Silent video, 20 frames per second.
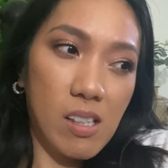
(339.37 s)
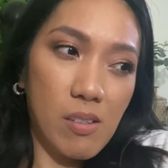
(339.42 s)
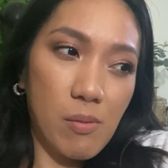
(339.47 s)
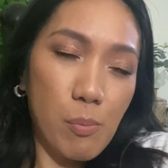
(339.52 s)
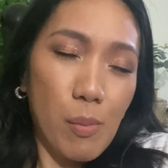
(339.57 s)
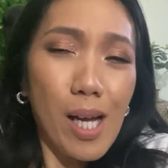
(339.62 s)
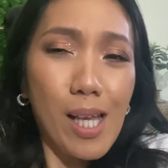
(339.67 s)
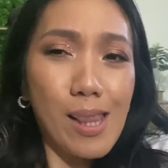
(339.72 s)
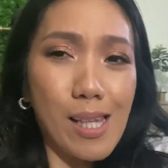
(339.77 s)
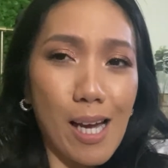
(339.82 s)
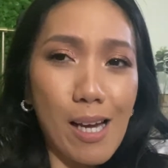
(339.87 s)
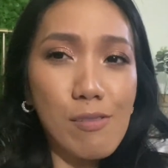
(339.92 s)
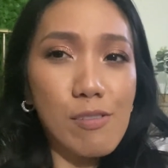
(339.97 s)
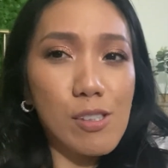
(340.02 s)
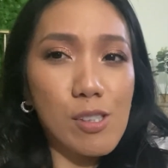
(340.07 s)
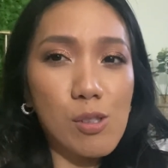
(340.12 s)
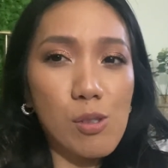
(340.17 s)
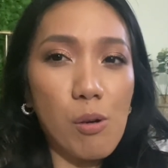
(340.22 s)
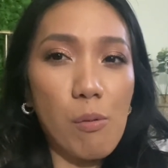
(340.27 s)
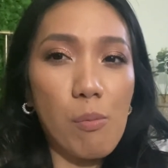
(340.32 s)
My life
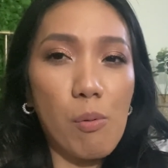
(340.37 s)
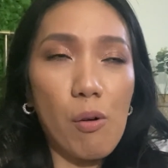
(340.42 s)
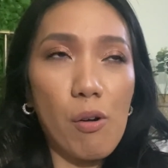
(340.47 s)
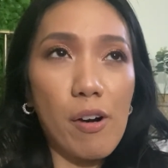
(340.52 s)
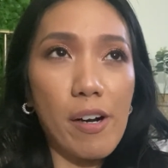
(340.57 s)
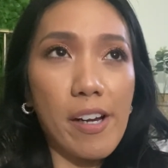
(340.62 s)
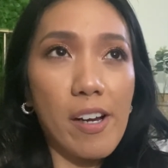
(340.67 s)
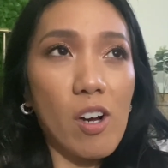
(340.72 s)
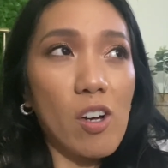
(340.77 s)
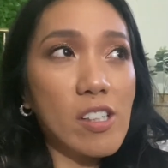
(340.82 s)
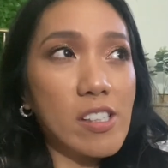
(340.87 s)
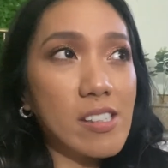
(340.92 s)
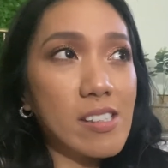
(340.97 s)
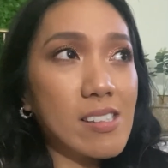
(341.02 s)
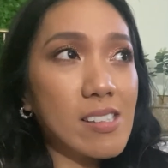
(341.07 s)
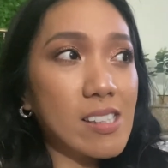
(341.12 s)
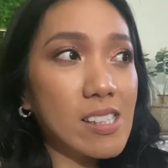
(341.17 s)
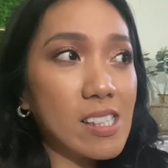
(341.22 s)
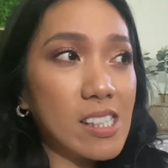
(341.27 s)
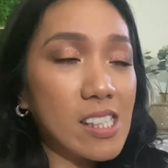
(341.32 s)
is so boring,
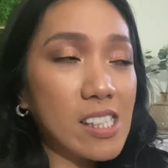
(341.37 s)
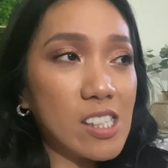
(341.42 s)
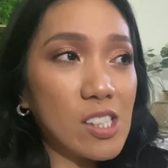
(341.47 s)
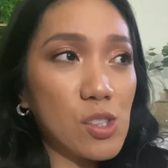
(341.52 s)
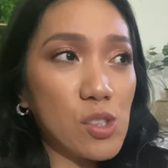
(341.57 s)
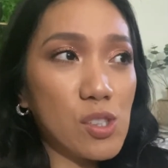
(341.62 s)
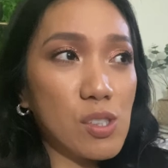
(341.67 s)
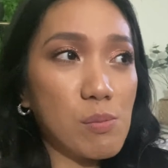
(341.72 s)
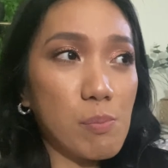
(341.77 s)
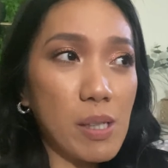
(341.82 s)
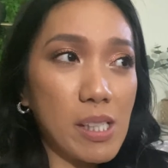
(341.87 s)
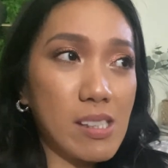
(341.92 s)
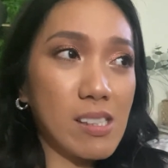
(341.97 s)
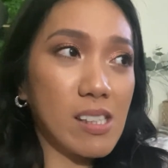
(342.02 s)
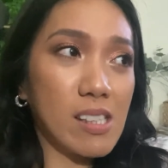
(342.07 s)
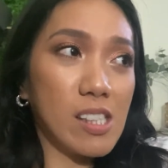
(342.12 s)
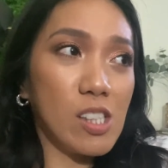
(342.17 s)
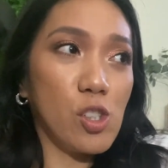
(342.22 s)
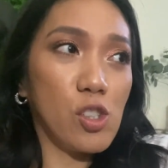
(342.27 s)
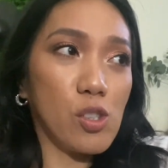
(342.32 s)
honestly. It's
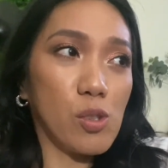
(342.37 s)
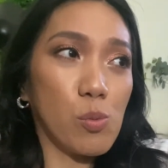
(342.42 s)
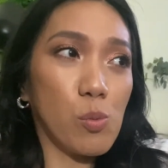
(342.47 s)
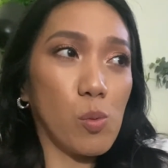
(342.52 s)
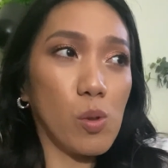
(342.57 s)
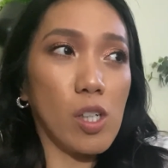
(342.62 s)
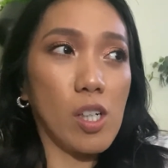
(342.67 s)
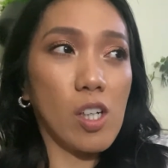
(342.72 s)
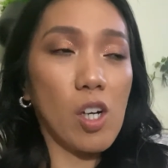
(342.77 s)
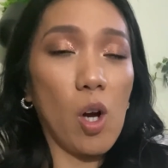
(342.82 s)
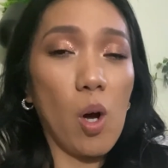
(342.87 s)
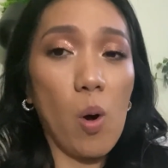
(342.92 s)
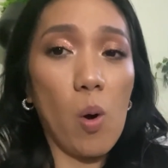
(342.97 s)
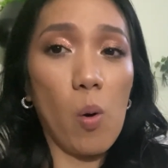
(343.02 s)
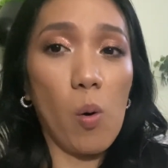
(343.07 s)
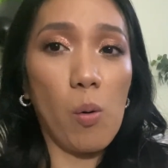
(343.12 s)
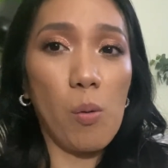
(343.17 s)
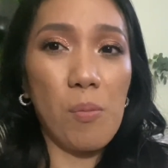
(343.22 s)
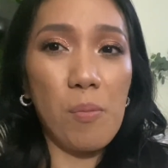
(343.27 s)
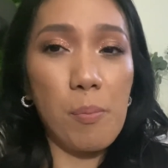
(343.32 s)
basically just work,
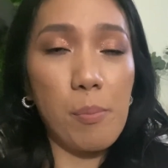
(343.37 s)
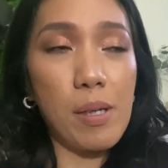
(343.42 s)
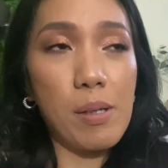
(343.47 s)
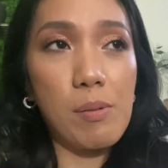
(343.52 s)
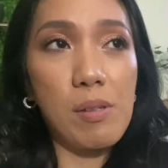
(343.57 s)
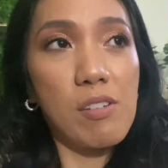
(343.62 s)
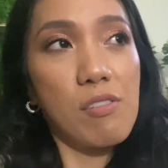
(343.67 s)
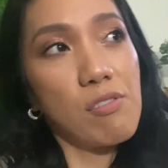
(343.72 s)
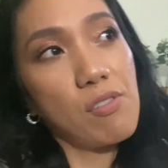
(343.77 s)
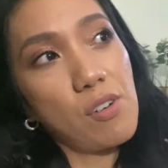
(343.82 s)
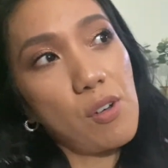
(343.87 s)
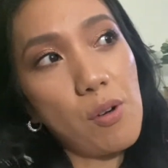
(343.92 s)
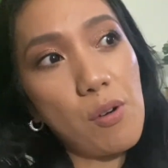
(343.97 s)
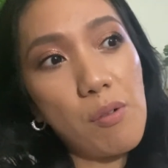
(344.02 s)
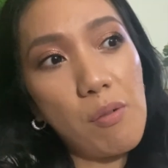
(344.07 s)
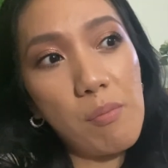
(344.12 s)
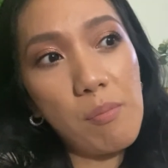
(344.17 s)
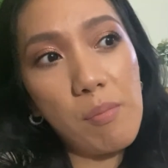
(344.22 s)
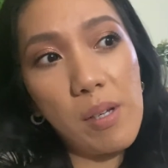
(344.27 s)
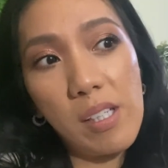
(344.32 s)
home, maybe
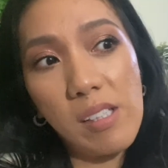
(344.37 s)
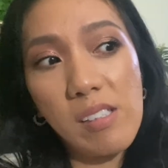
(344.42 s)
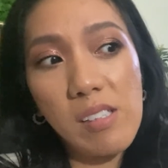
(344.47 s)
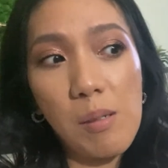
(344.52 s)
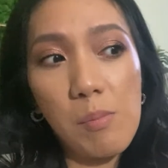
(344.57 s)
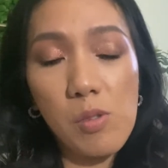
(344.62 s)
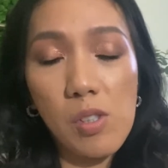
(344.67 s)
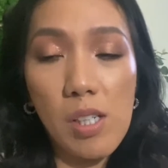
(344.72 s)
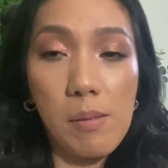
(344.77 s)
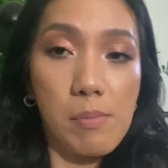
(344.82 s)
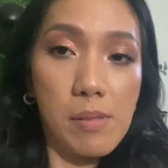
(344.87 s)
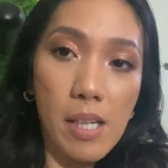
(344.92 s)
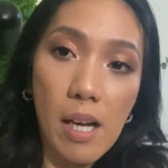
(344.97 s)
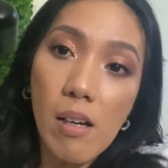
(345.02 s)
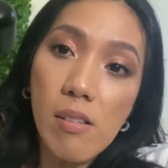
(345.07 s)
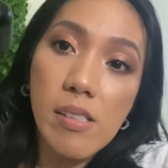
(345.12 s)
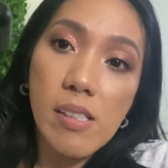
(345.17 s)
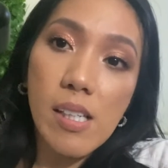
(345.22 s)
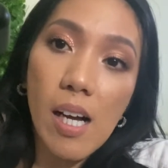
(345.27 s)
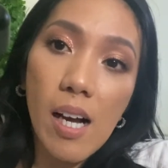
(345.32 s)
film, and sometimes
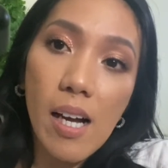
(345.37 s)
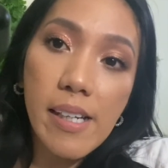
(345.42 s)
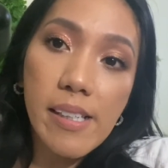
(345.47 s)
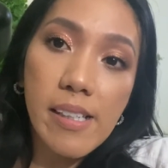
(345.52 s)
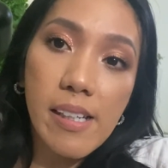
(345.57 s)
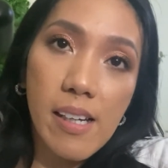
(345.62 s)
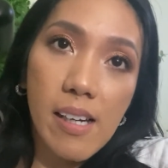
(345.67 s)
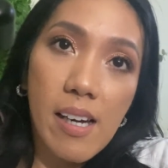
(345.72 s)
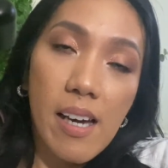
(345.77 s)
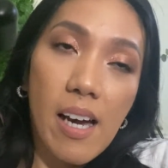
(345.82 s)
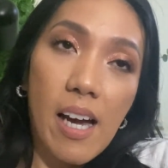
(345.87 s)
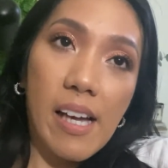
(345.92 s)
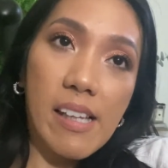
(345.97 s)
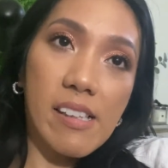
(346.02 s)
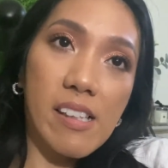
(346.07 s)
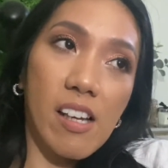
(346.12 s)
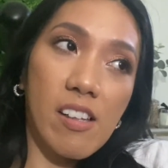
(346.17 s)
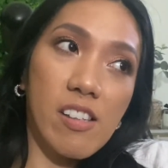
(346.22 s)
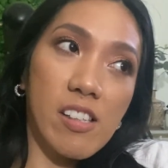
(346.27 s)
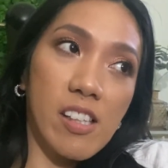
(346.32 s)
outside. And
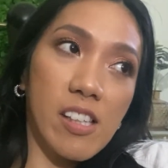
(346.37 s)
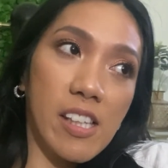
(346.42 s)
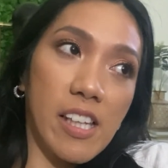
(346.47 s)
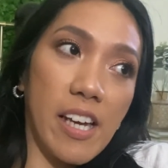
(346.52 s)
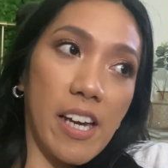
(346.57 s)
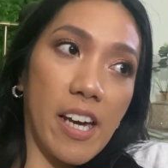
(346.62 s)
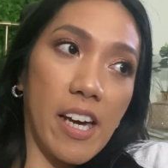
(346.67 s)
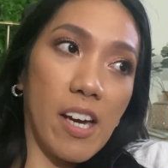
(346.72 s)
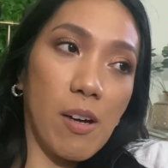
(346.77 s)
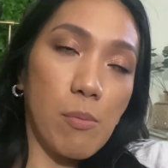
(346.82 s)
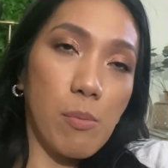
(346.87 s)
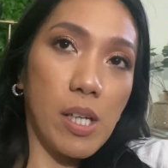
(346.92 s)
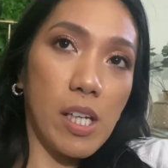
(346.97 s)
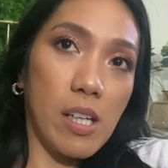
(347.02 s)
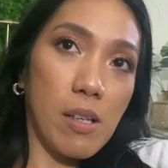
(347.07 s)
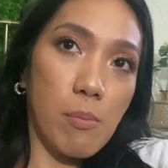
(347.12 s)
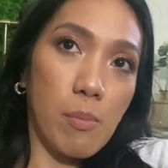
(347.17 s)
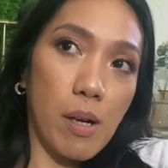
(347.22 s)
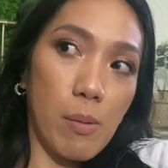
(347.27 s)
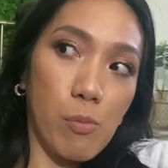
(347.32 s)
other than that, me
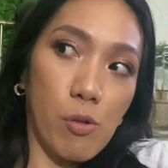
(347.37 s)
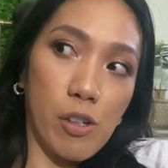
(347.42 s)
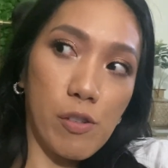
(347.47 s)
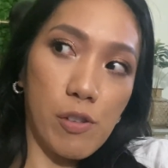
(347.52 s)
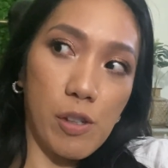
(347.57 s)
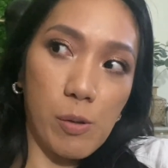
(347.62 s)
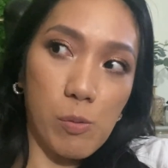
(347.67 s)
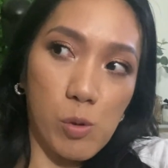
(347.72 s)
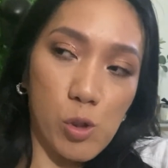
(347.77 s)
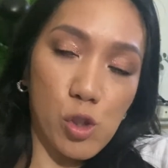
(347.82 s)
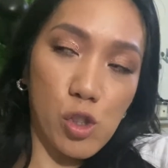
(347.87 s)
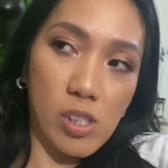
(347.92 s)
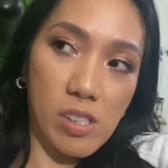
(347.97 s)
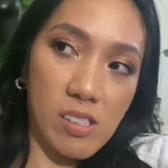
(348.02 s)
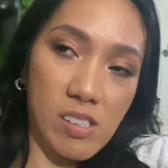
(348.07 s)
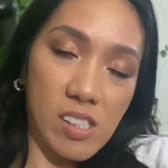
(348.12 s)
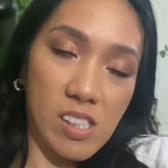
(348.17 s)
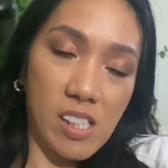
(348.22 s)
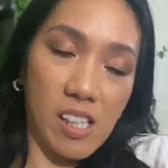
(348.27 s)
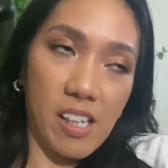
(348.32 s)
and my boyfriend will
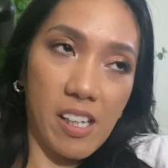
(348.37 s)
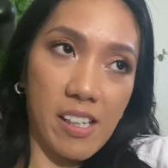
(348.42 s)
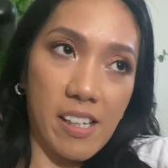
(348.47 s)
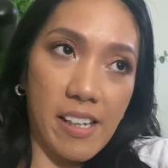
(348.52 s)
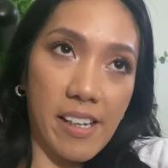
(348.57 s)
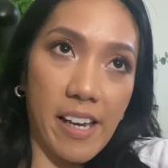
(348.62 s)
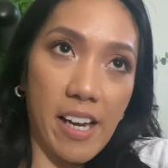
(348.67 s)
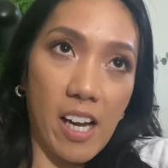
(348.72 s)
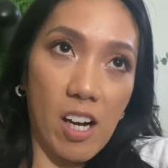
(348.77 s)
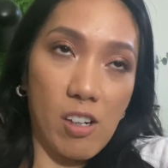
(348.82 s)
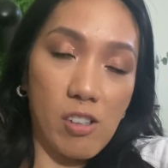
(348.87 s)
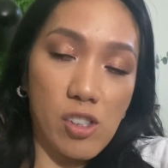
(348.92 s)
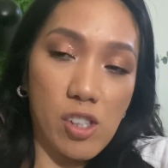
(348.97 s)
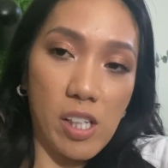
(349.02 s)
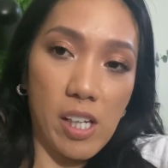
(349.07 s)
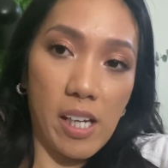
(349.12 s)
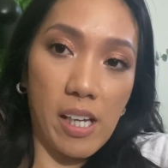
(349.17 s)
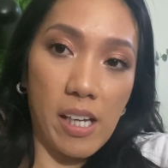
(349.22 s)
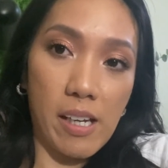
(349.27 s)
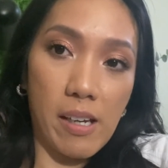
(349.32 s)
just sit on the couch
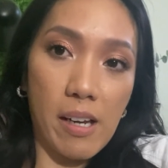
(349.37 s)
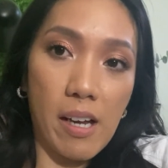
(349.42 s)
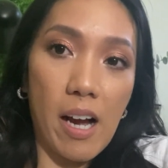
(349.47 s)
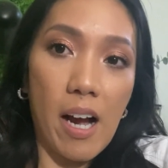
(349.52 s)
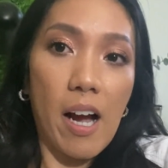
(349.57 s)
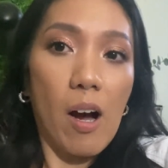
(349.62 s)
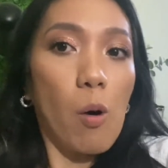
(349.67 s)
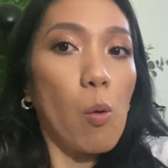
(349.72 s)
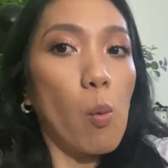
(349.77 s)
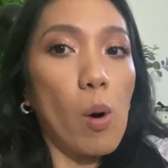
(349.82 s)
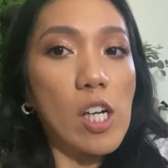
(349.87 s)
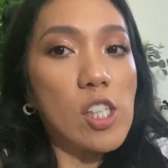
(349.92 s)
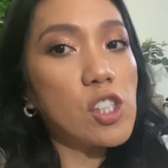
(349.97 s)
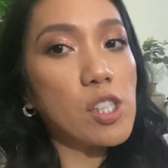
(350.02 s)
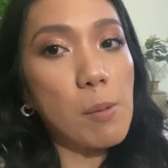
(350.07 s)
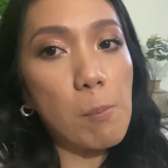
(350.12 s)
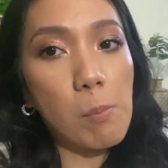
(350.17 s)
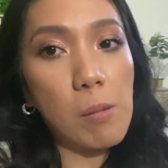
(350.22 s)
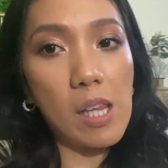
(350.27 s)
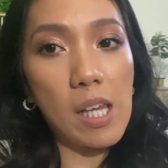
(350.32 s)
and I'll watch
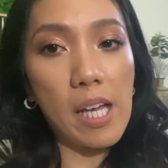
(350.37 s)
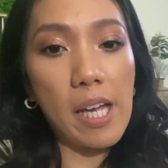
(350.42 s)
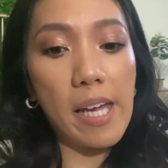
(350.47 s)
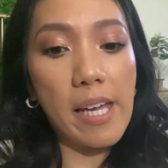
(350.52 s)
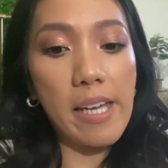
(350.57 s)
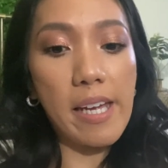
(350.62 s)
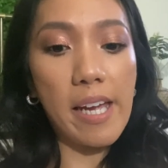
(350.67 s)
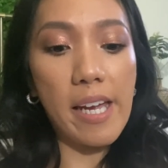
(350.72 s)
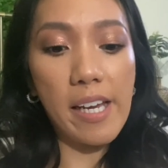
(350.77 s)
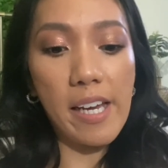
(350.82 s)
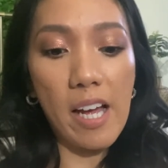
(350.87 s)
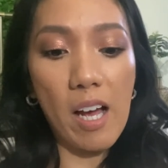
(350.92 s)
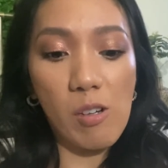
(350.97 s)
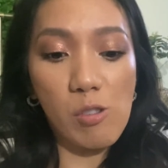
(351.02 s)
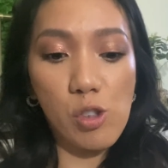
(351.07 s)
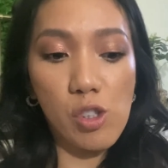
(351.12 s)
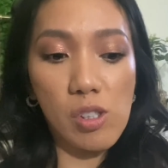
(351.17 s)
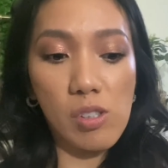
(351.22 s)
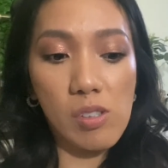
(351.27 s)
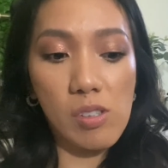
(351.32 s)
him play, and I'll
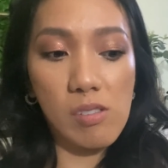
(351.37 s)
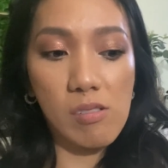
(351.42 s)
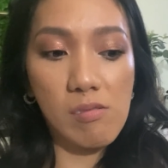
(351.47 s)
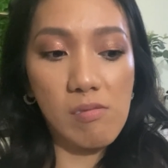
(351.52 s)
just